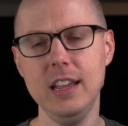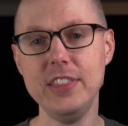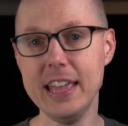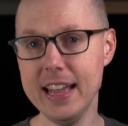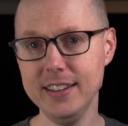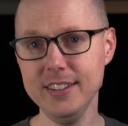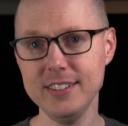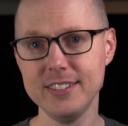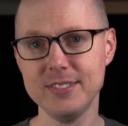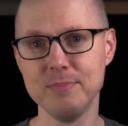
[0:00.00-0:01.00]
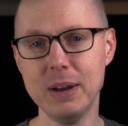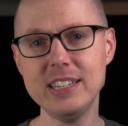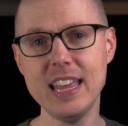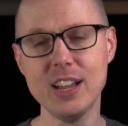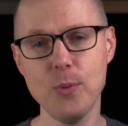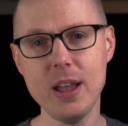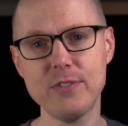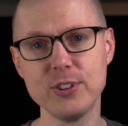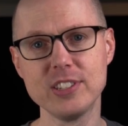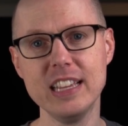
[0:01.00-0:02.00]
In the end, my takeaway
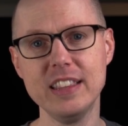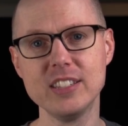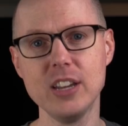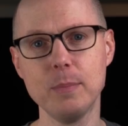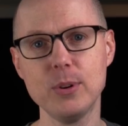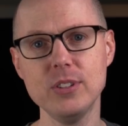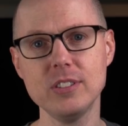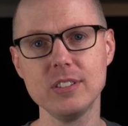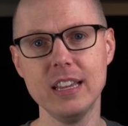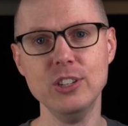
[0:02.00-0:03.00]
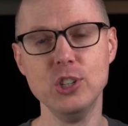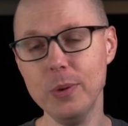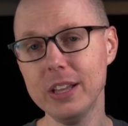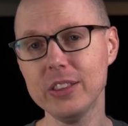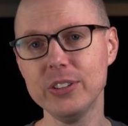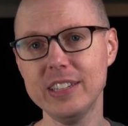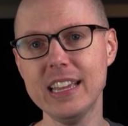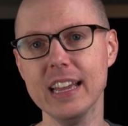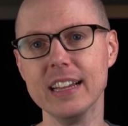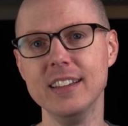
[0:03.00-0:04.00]
after seeing these numbers and doing a little
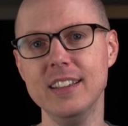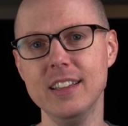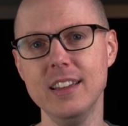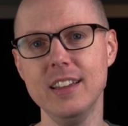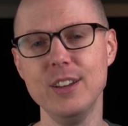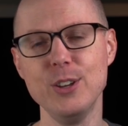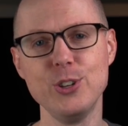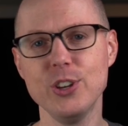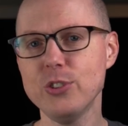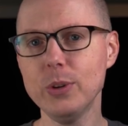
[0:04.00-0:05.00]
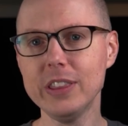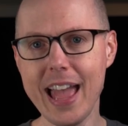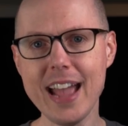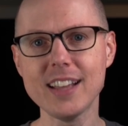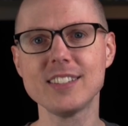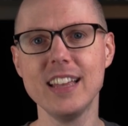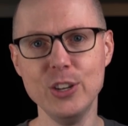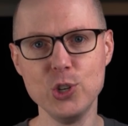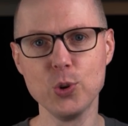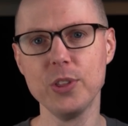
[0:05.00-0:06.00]
digging, just relax and
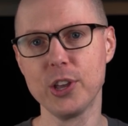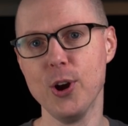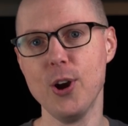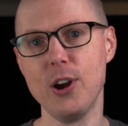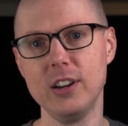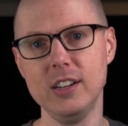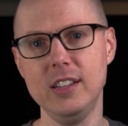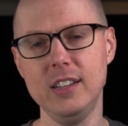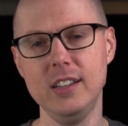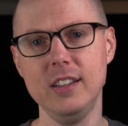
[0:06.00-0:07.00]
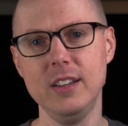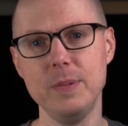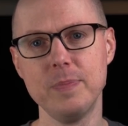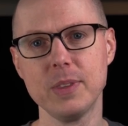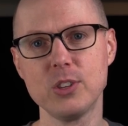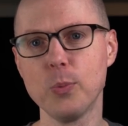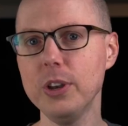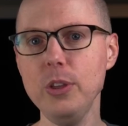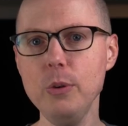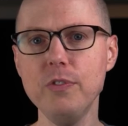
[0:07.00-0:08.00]
enjoy the car. So where
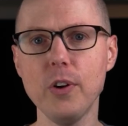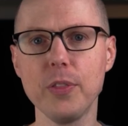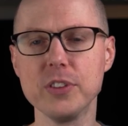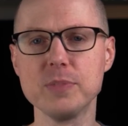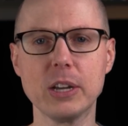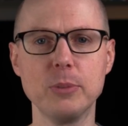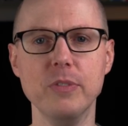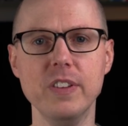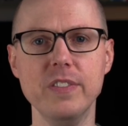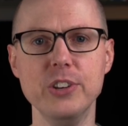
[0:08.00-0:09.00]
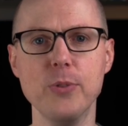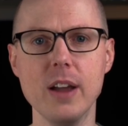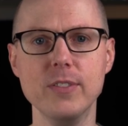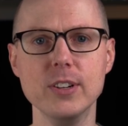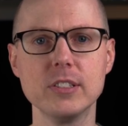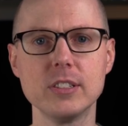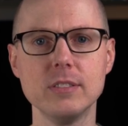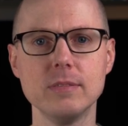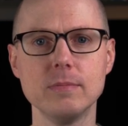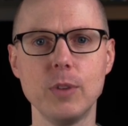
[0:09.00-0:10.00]
do you fall on the spectrum of EV drivers?
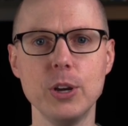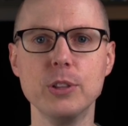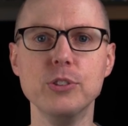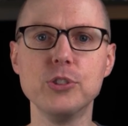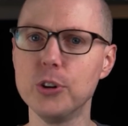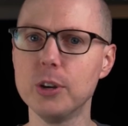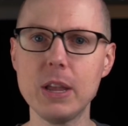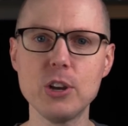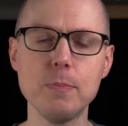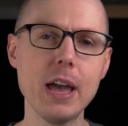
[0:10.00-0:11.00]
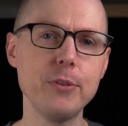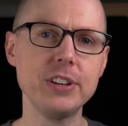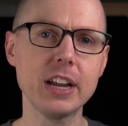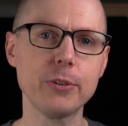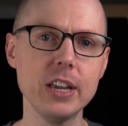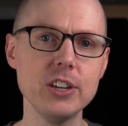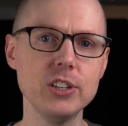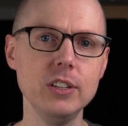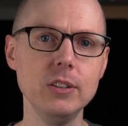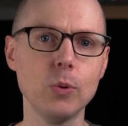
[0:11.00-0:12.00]
Are you concerned about your battery
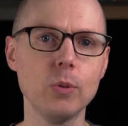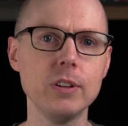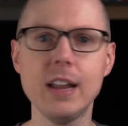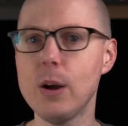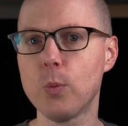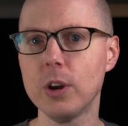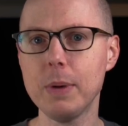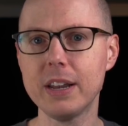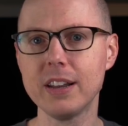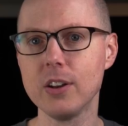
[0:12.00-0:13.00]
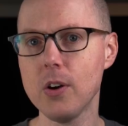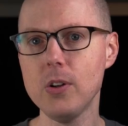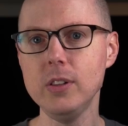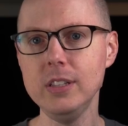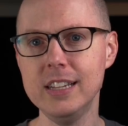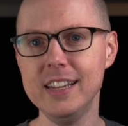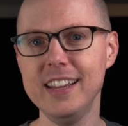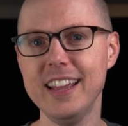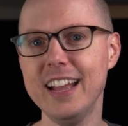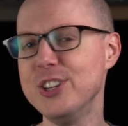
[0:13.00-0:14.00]
degradation or not worried about it at all
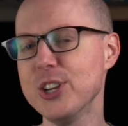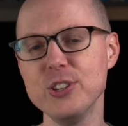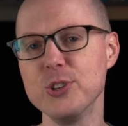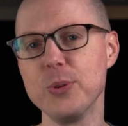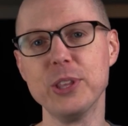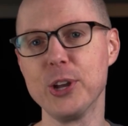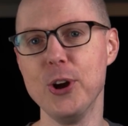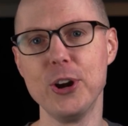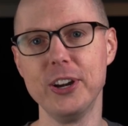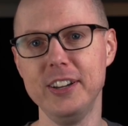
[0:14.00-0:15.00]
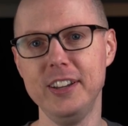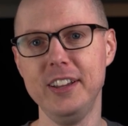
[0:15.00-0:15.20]
and just enjoying the car?